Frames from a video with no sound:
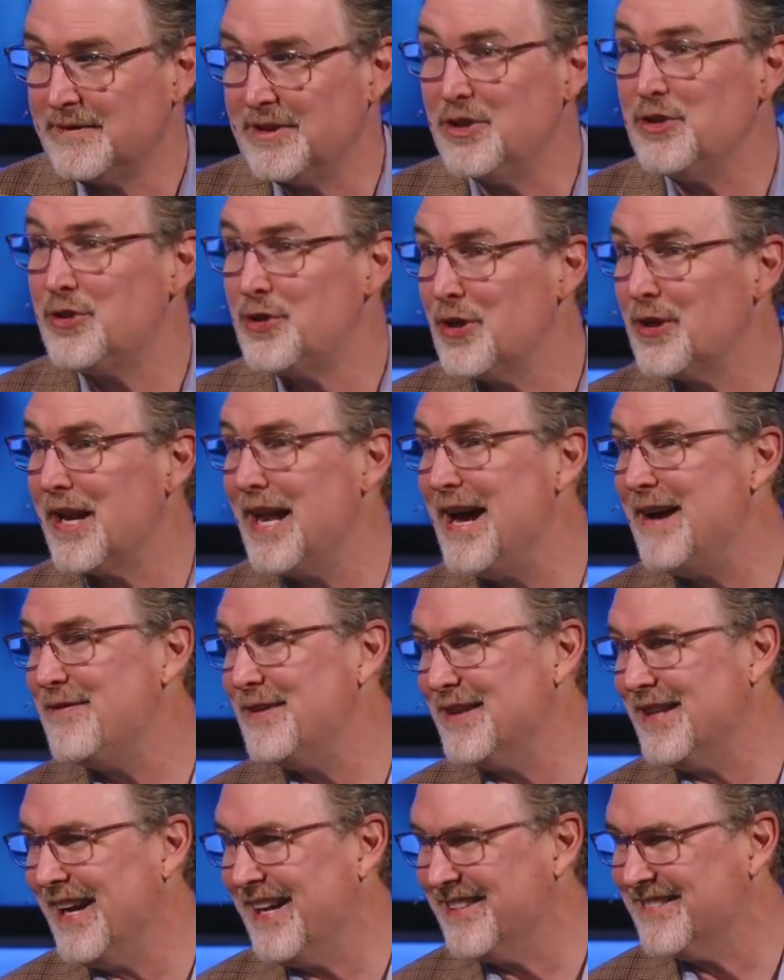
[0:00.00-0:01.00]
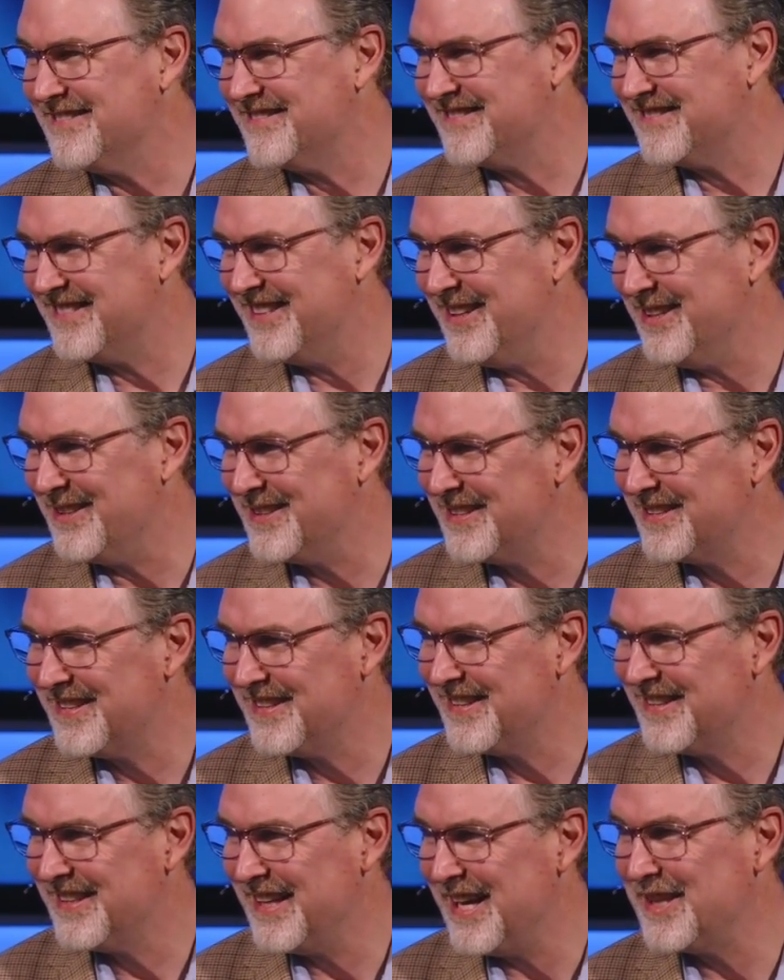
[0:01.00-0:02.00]
You should laugh at that.
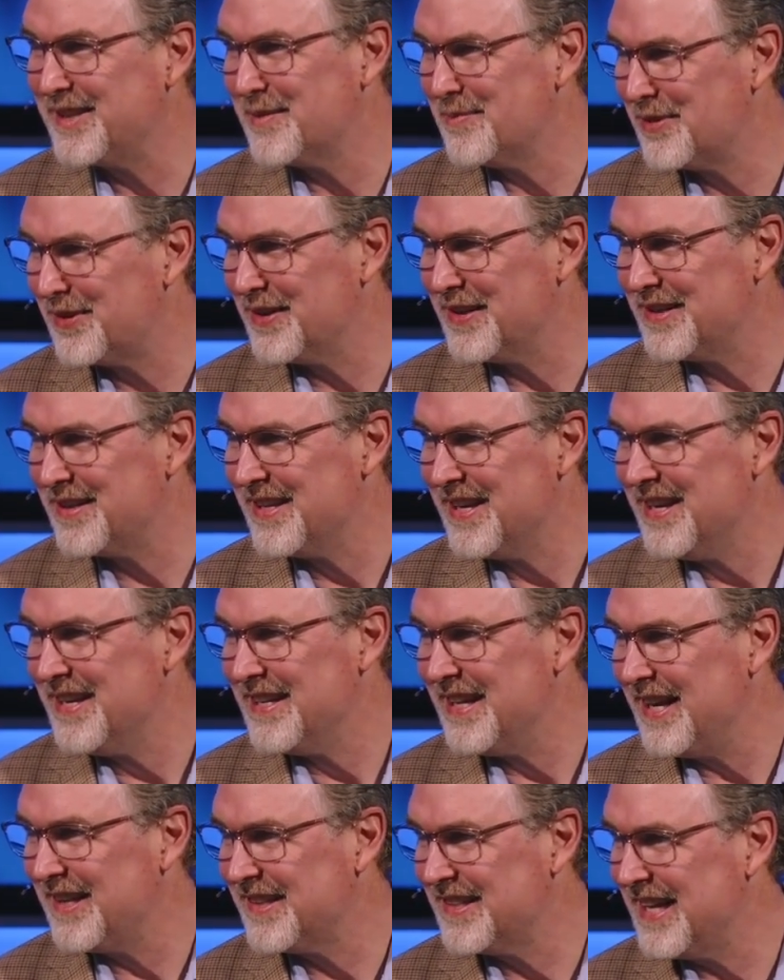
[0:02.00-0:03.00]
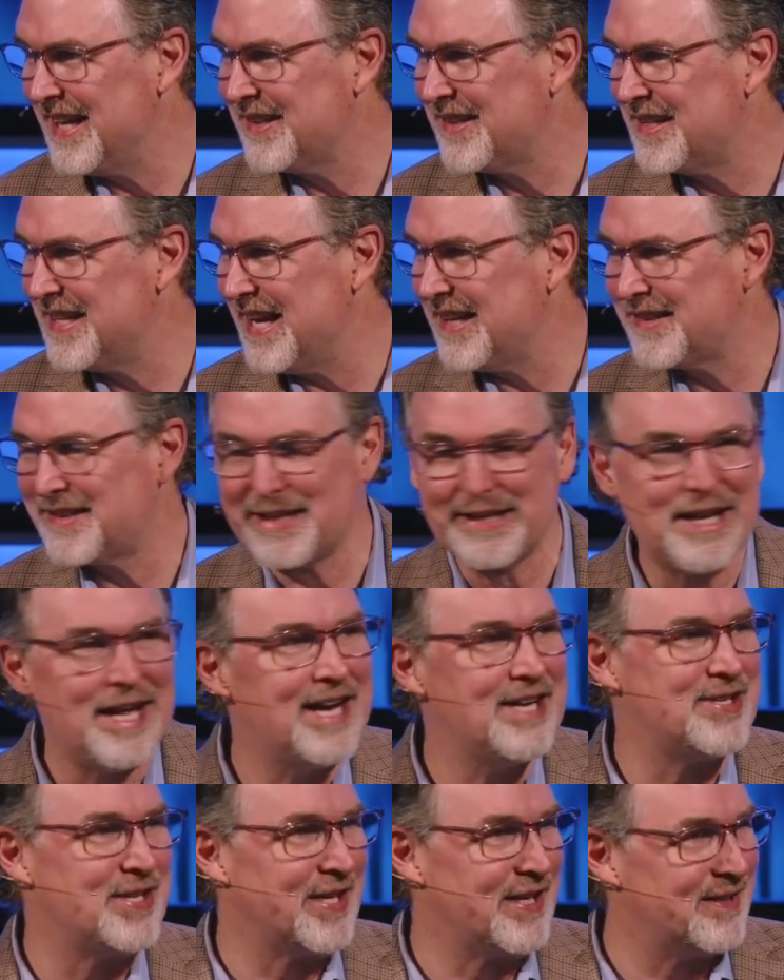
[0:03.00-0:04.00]
That's, that's, that's, that's the
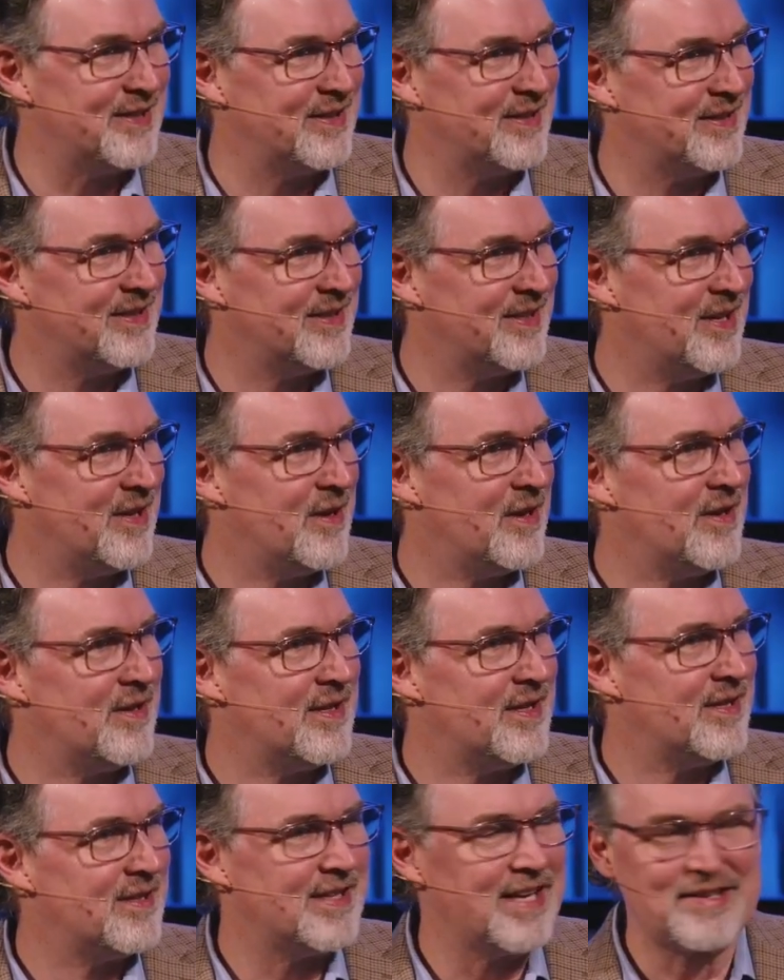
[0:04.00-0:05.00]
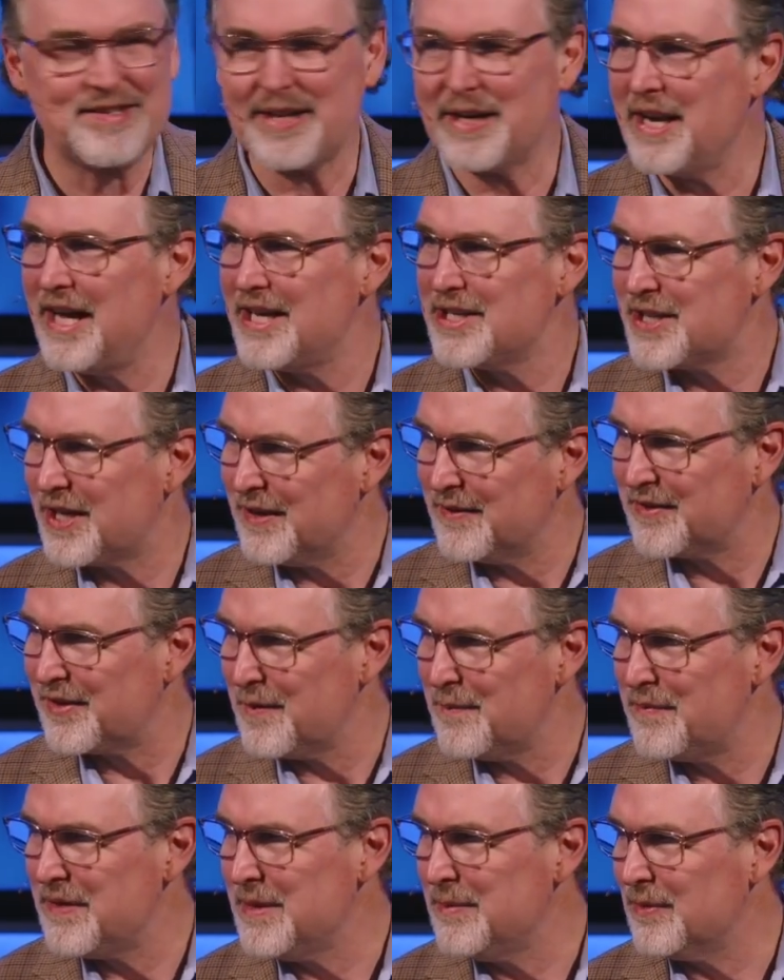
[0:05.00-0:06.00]
logic. That's the logic of
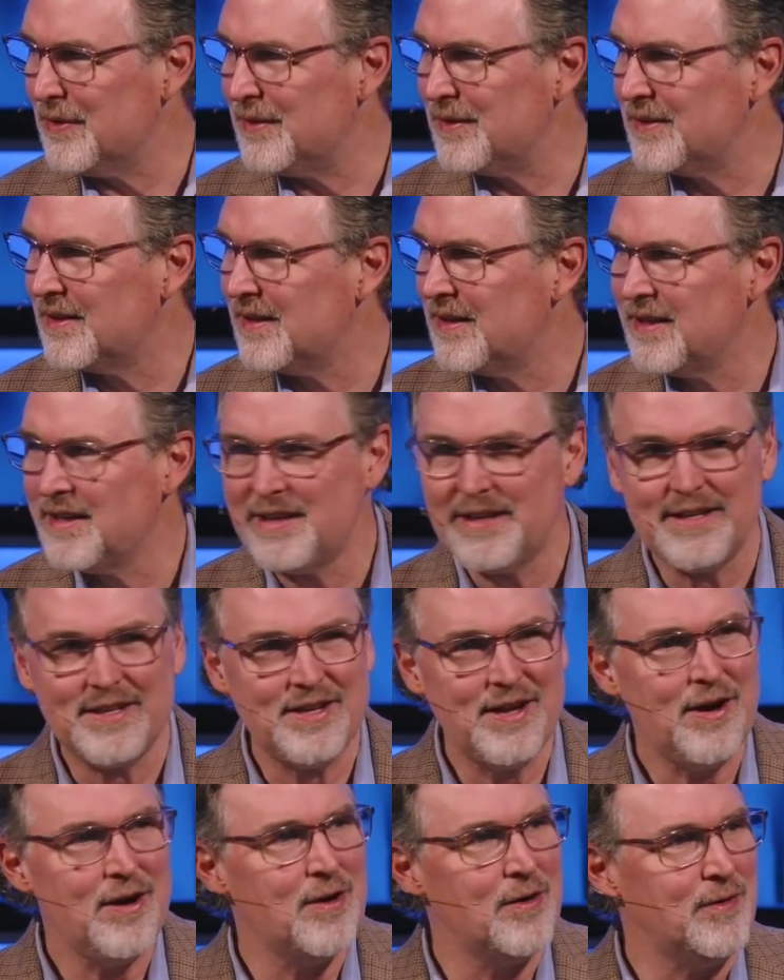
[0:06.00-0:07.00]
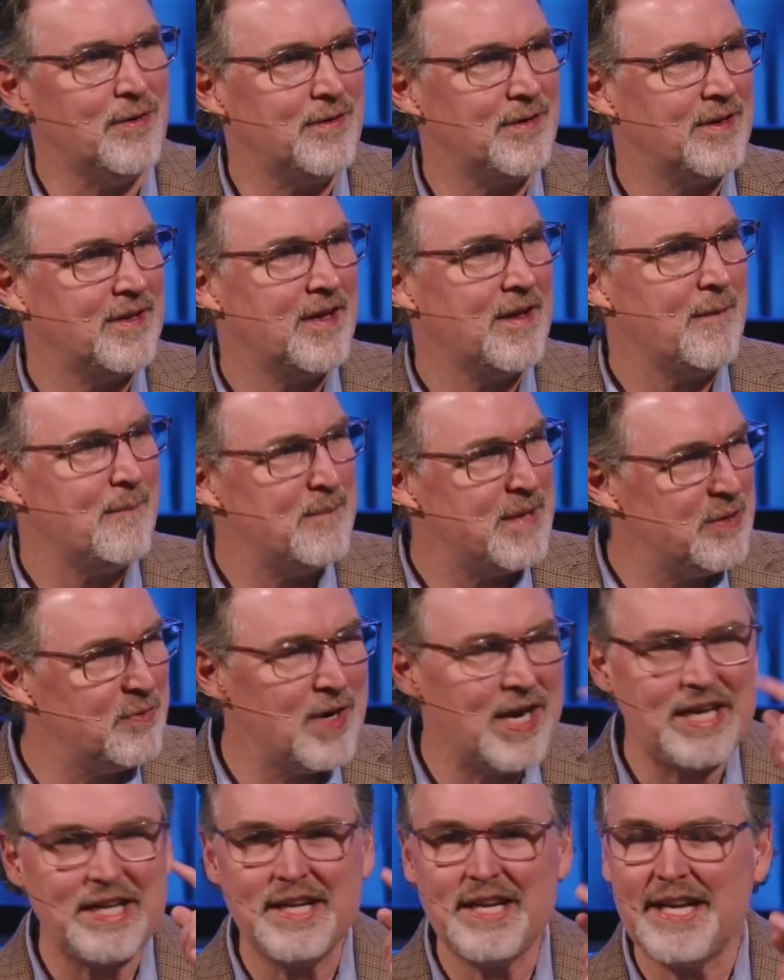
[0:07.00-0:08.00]
some people. No, be
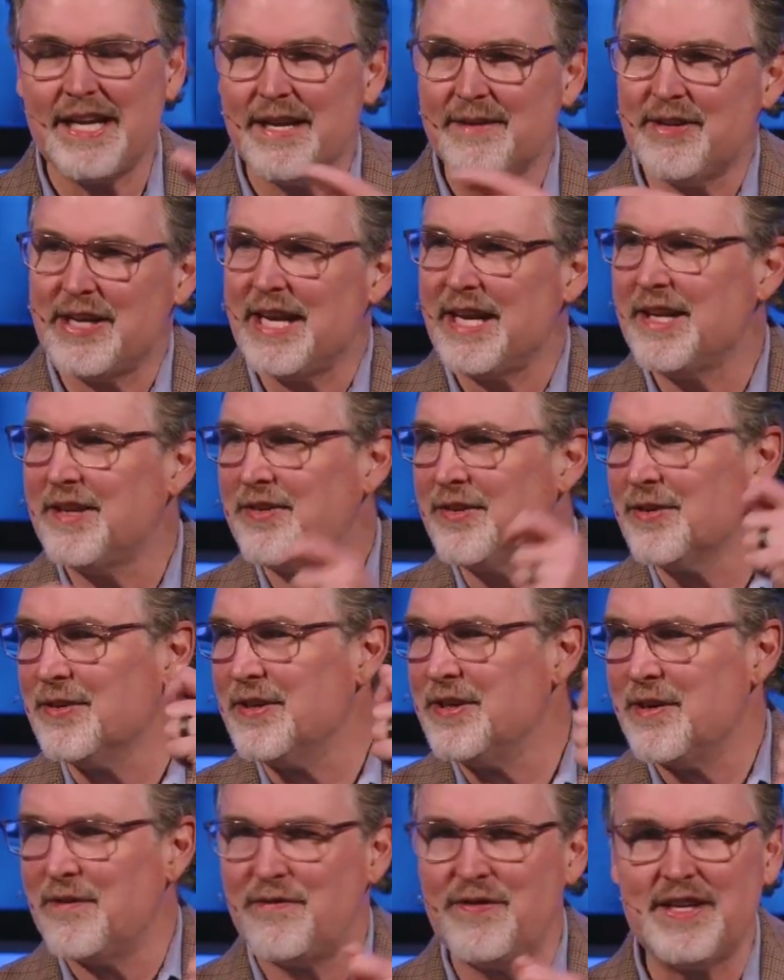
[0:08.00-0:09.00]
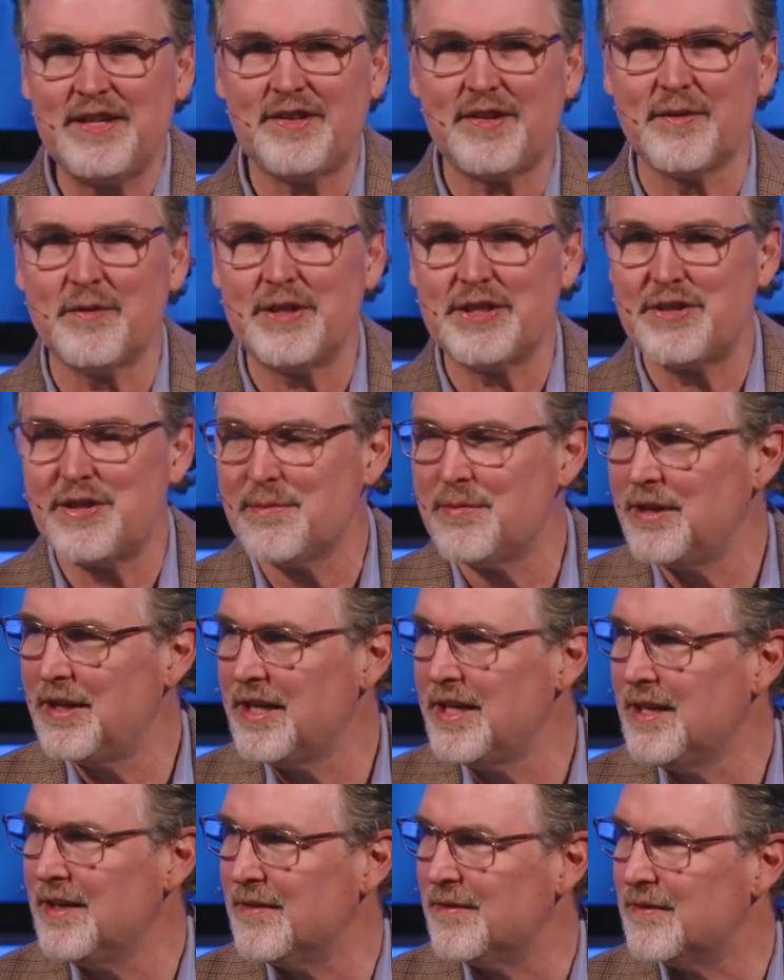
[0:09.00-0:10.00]
ready to give an answer in defense of what you
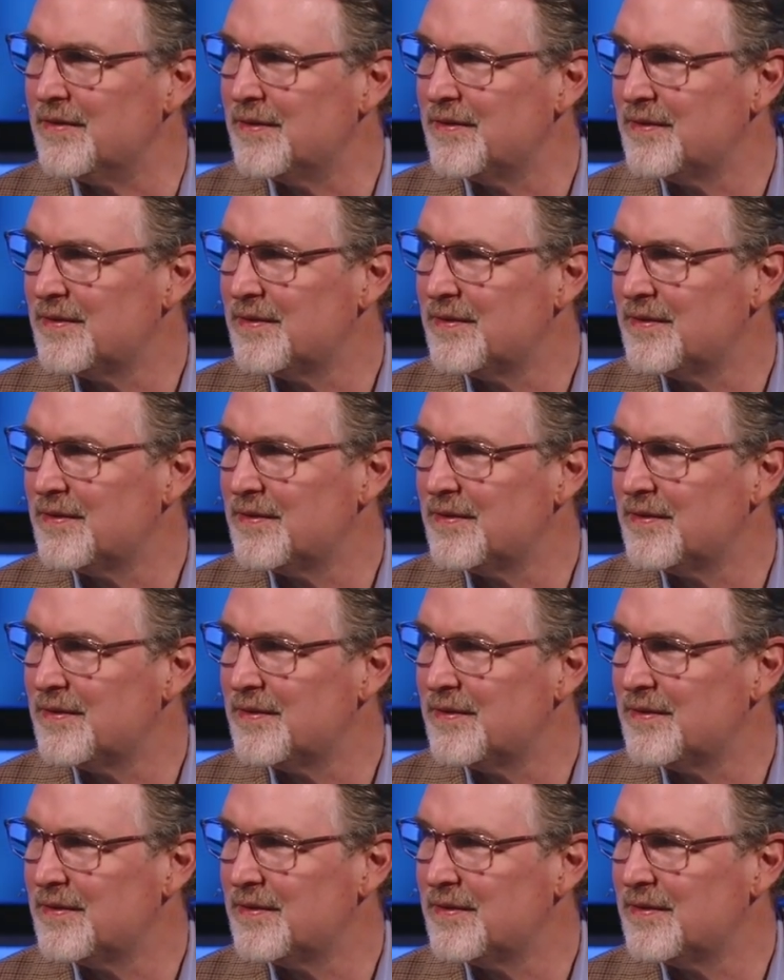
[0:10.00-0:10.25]
believe.